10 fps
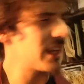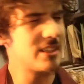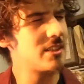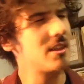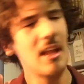
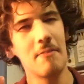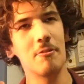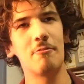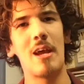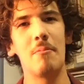It's a
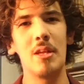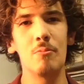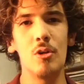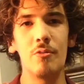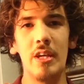delightful family
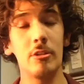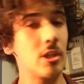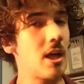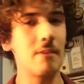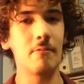movie. There's
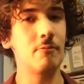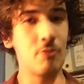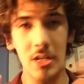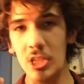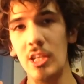a lot of
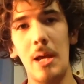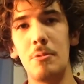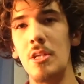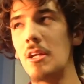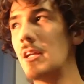funny
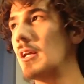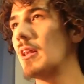slapstick in it,